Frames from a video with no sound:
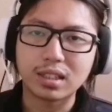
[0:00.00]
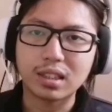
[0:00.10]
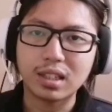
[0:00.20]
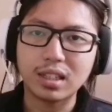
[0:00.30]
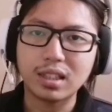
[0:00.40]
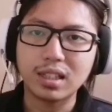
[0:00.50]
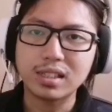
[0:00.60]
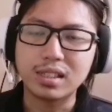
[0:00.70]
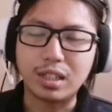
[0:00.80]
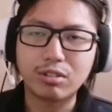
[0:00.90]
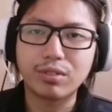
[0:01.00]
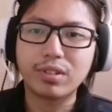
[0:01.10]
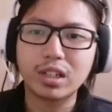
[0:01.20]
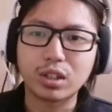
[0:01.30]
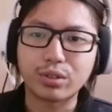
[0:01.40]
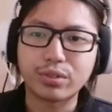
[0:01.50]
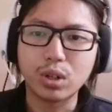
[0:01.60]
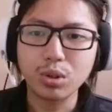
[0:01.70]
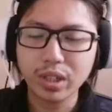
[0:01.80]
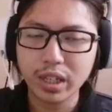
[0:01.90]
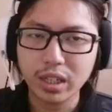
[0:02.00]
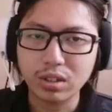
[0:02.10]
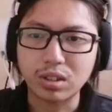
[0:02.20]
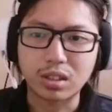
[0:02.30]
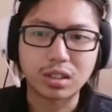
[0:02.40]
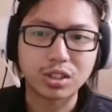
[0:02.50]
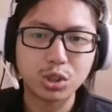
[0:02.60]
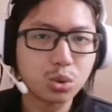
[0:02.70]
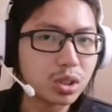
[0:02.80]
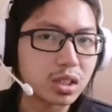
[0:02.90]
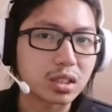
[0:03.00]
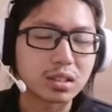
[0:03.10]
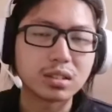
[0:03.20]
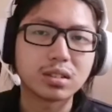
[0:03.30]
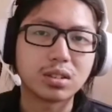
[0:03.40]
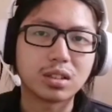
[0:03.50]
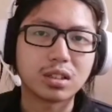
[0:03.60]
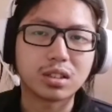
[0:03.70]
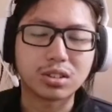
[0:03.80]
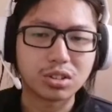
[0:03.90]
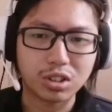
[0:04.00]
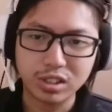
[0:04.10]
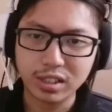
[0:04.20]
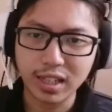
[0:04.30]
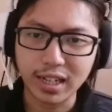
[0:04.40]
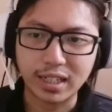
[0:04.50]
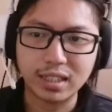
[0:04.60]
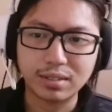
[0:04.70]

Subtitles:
it is the equivalent of okay or sure or roger that,